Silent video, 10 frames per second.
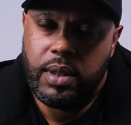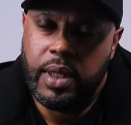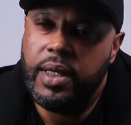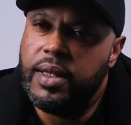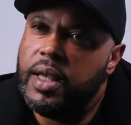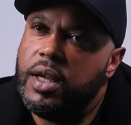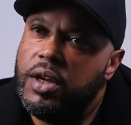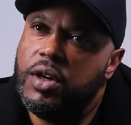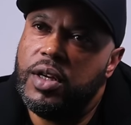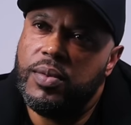anything
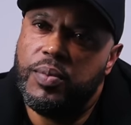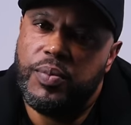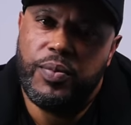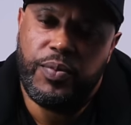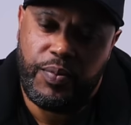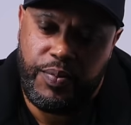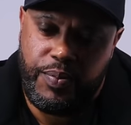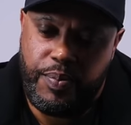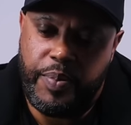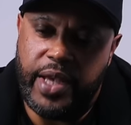good
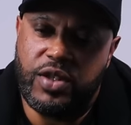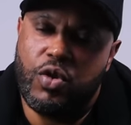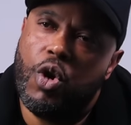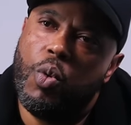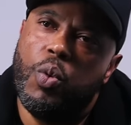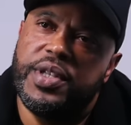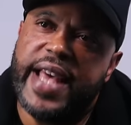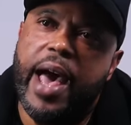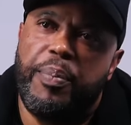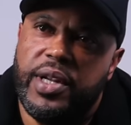based on what was
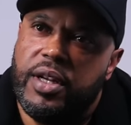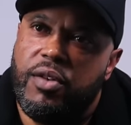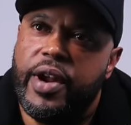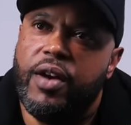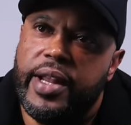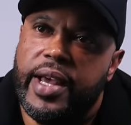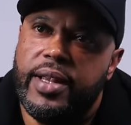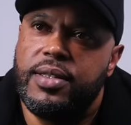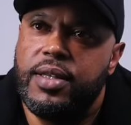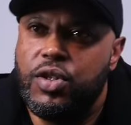happening around
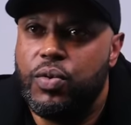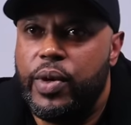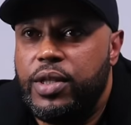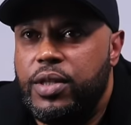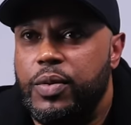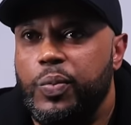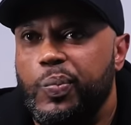that situation.